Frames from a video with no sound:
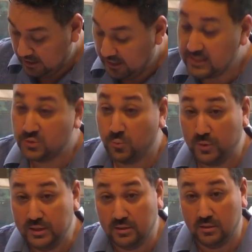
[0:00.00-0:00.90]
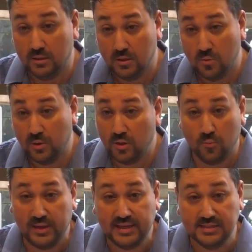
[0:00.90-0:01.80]
is real, whether
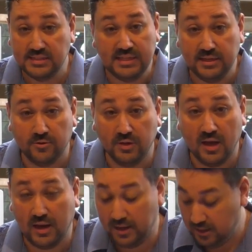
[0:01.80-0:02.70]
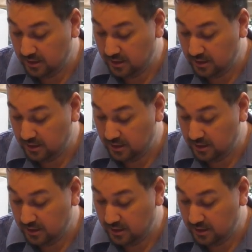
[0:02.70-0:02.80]
we can see it or not.